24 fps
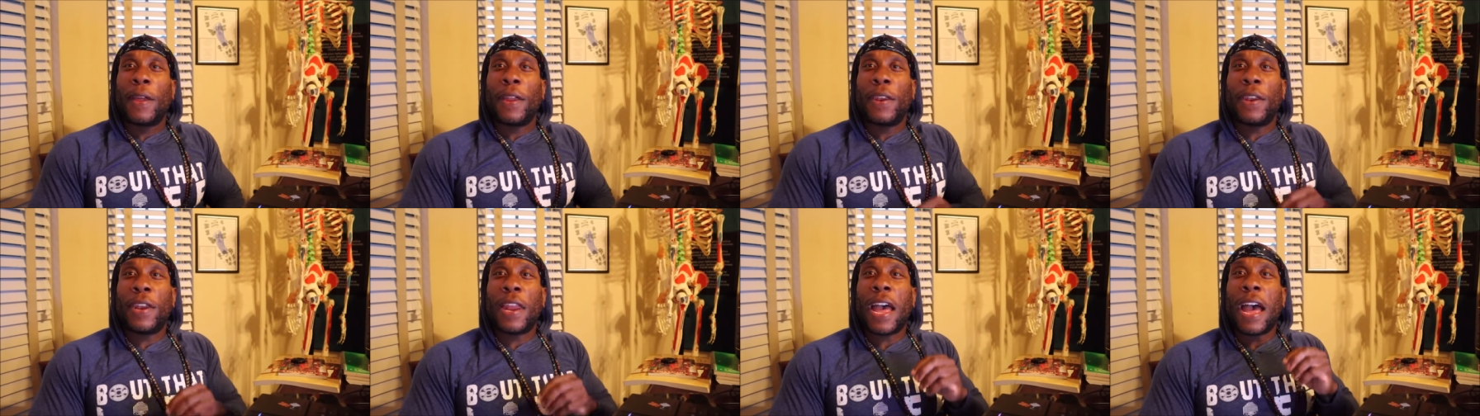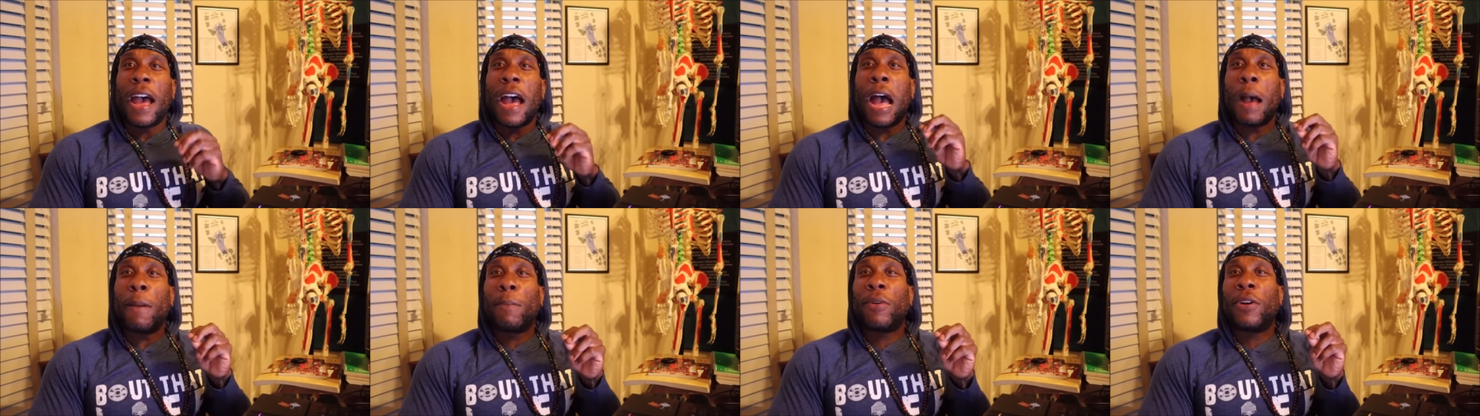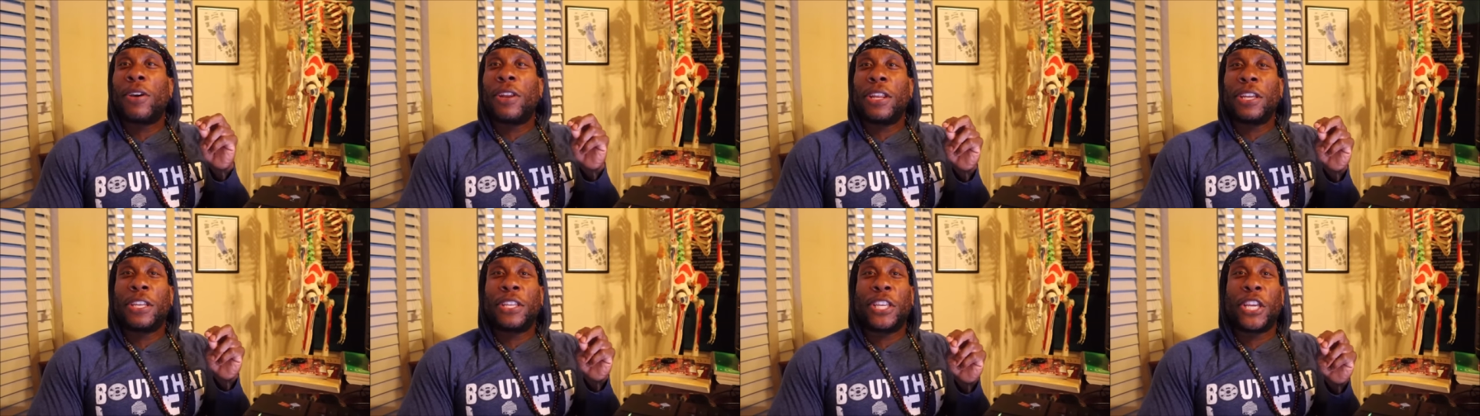Now, I'm
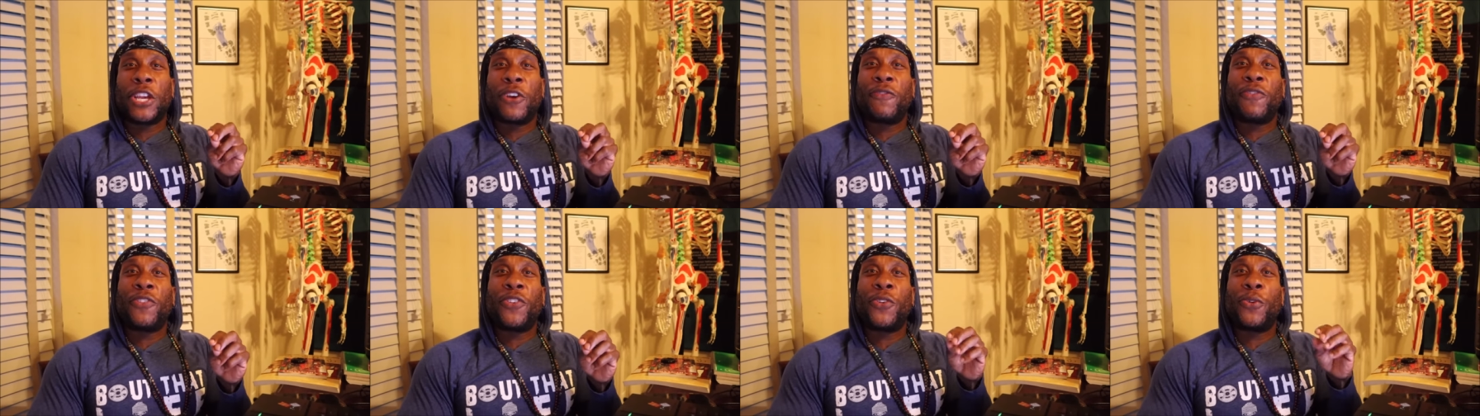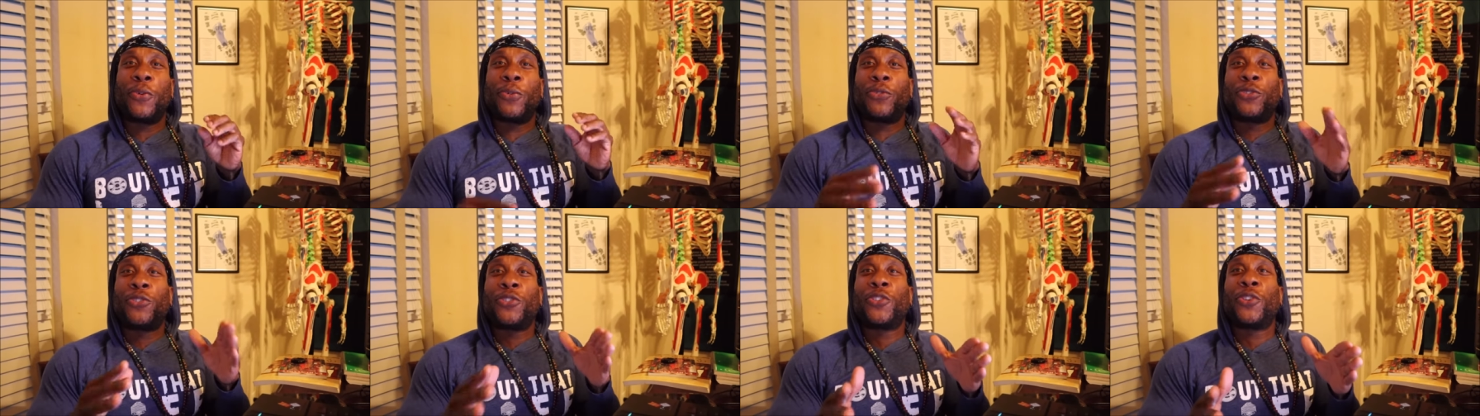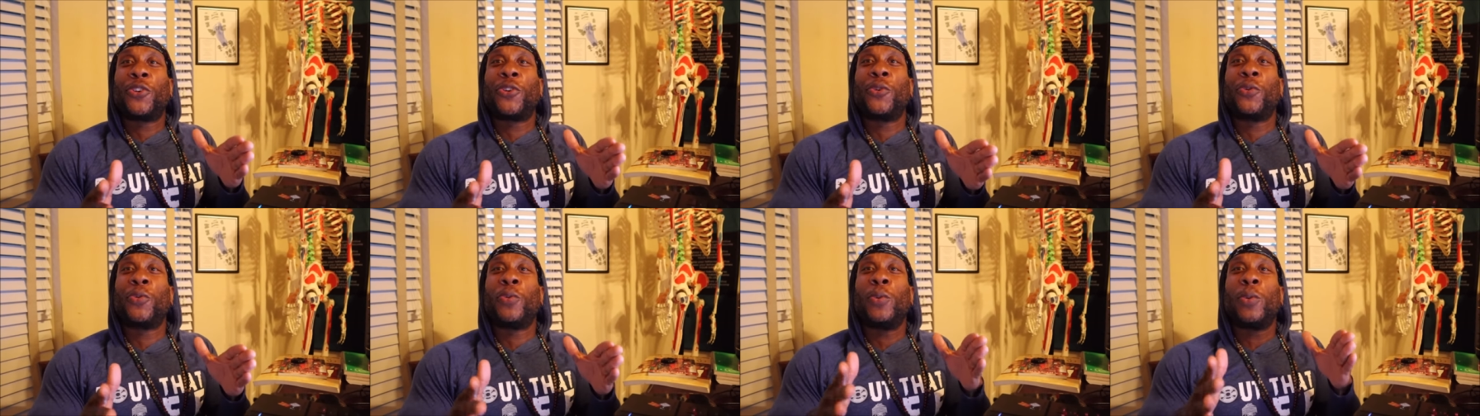going to give you
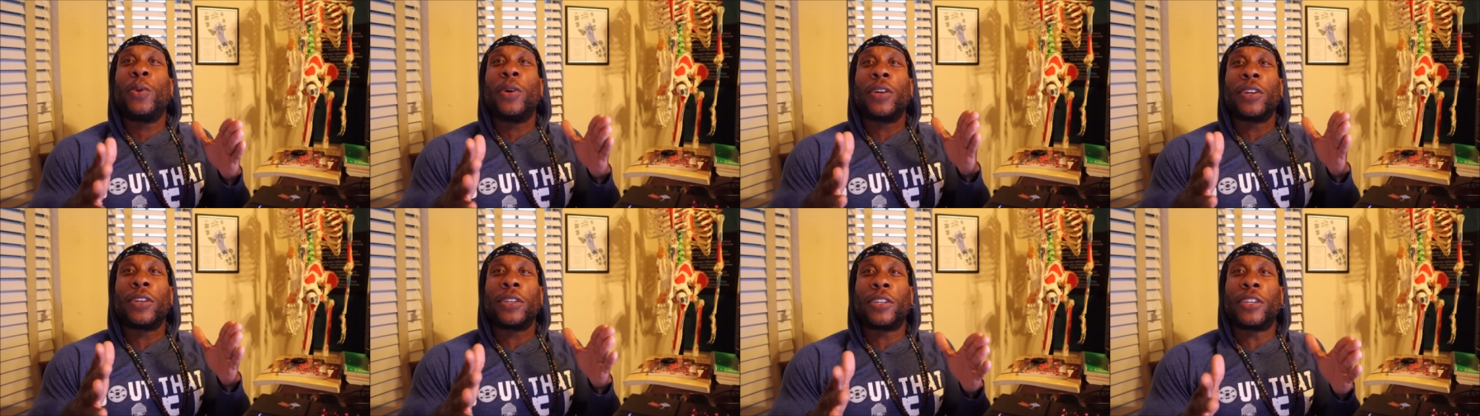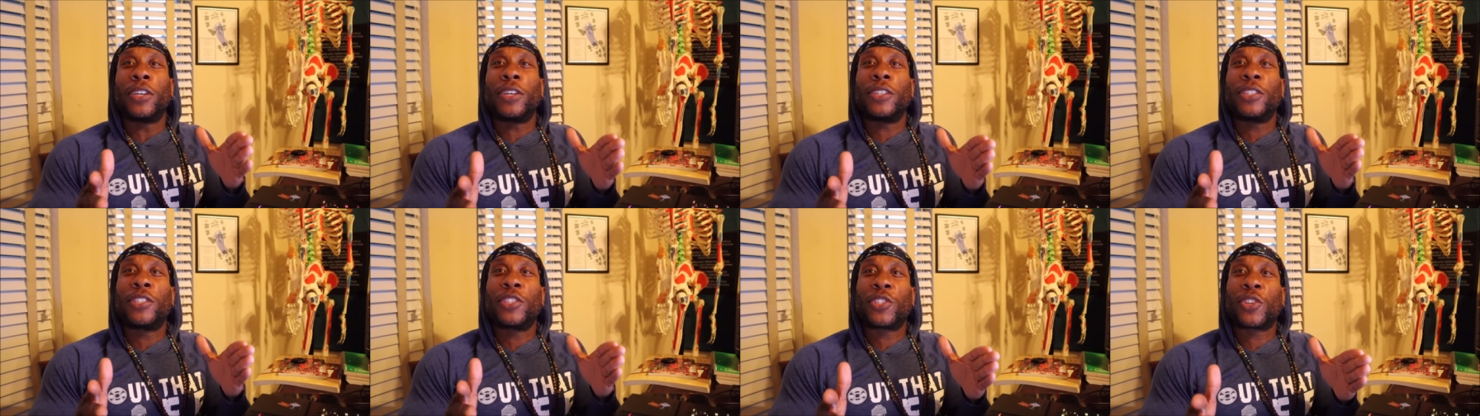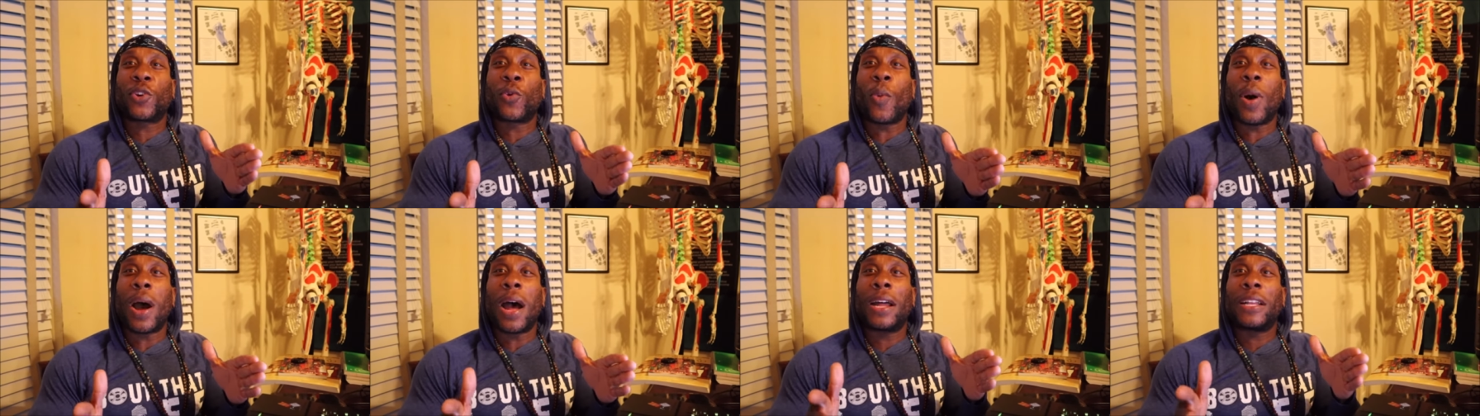two good
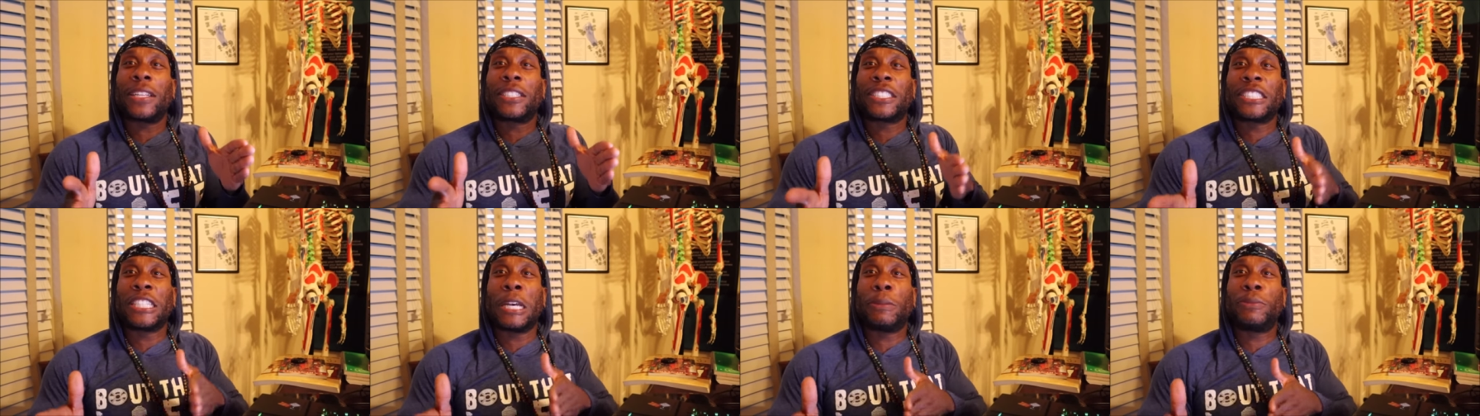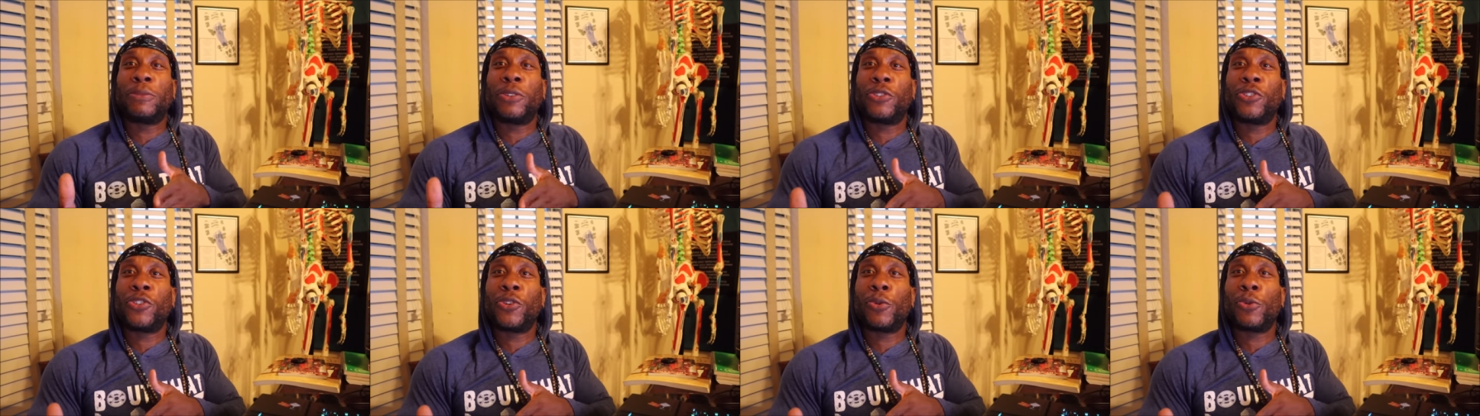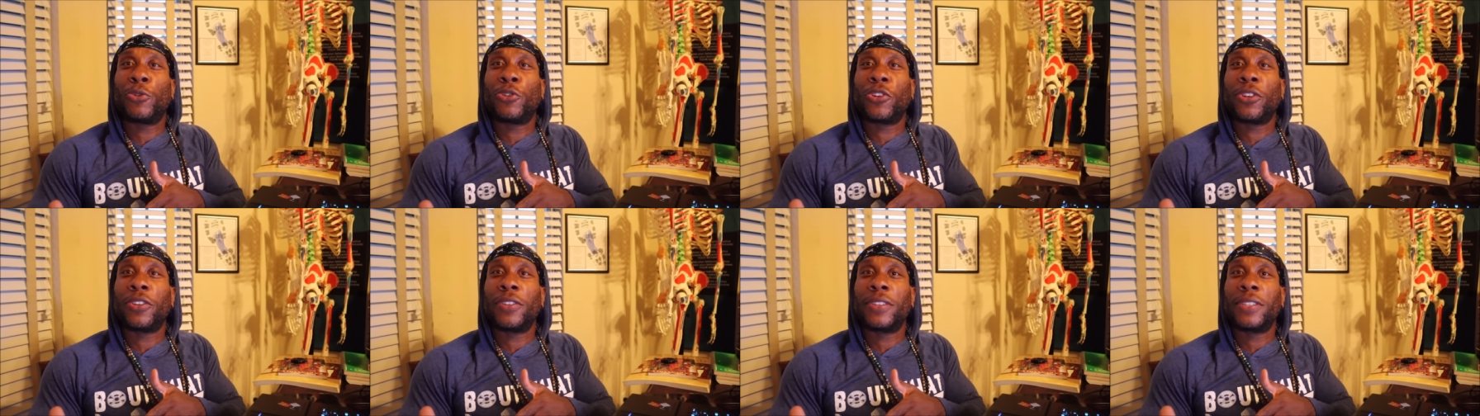squat
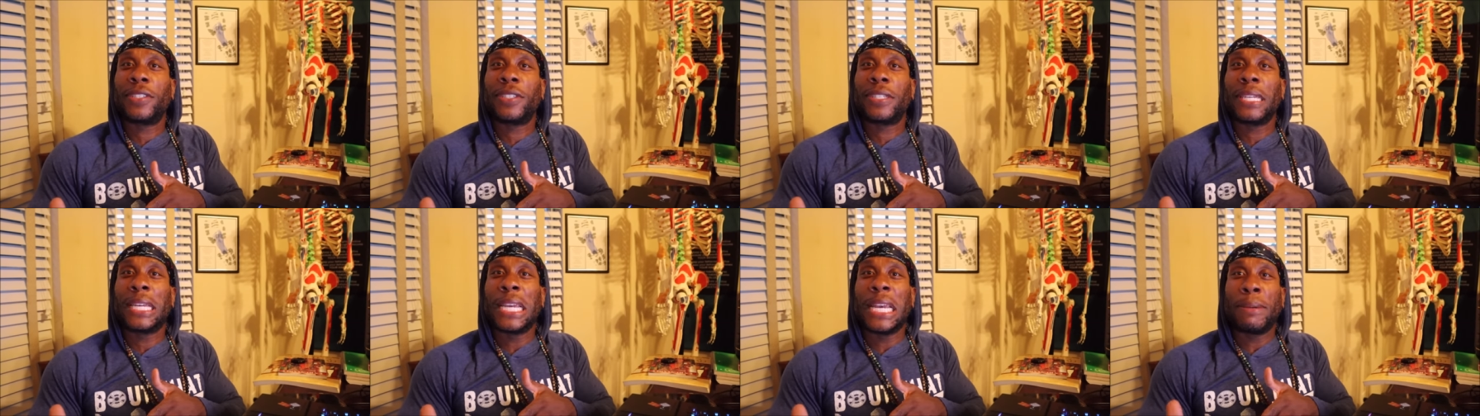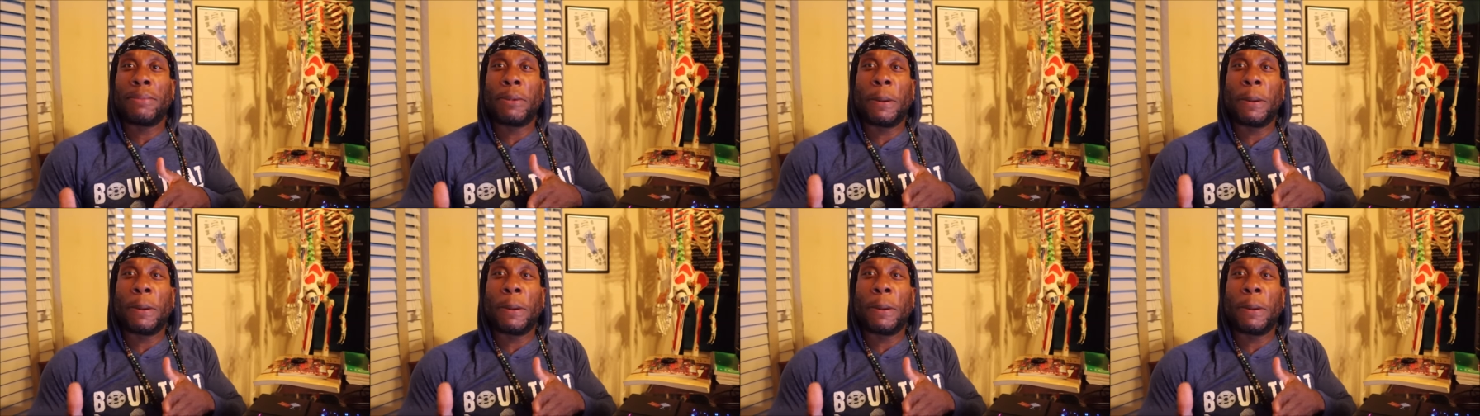substitutions.